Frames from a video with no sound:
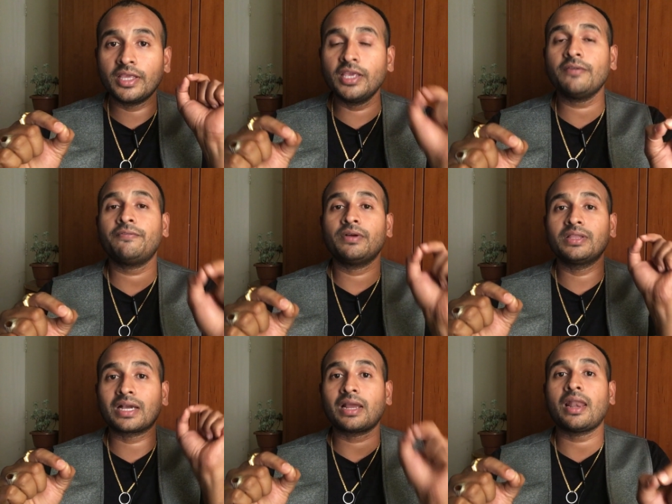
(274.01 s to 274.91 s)
If
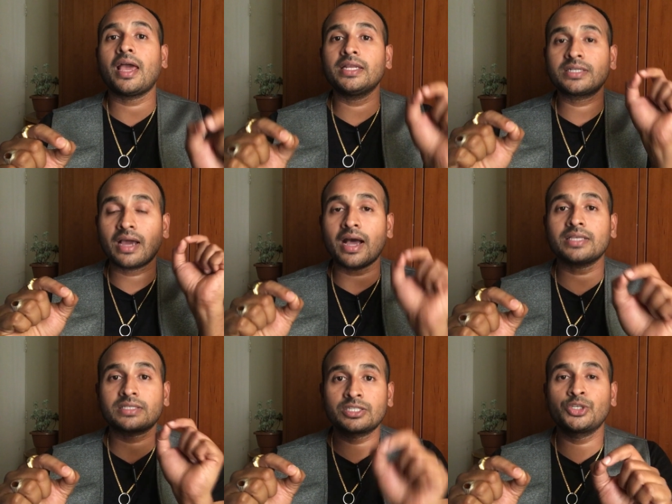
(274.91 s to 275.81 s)
the client
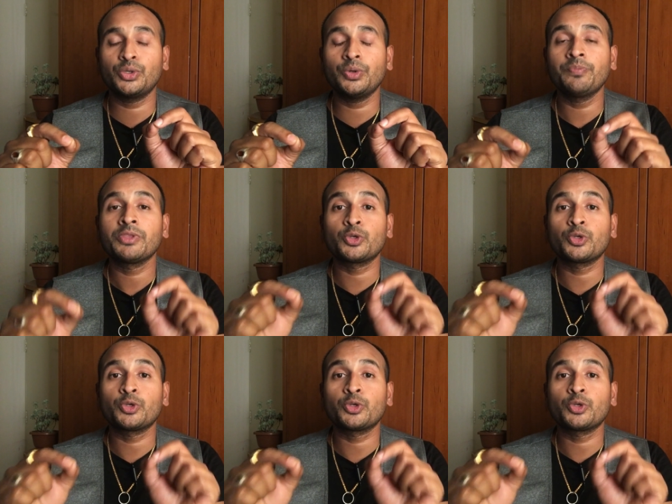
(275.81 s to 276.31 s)
asks you